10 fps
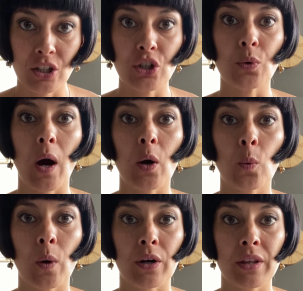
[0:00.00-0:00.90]
You are
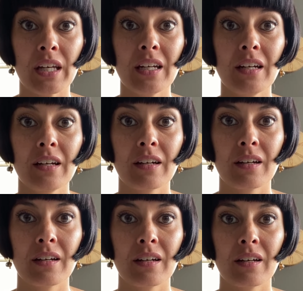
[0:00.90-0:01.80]
worthy
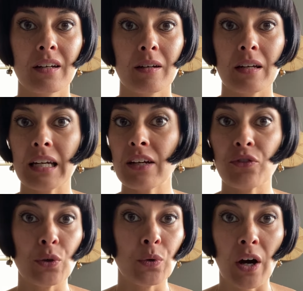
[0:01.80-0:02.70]

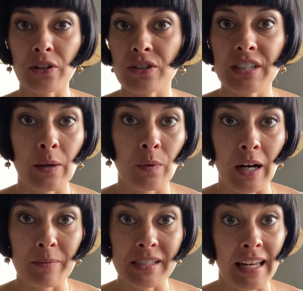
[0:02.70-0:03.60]
if you understand what
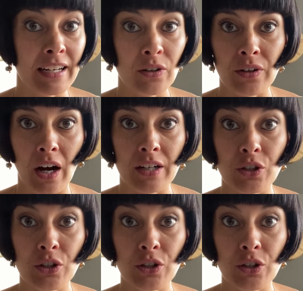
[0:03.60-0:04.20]
I'm saying or not.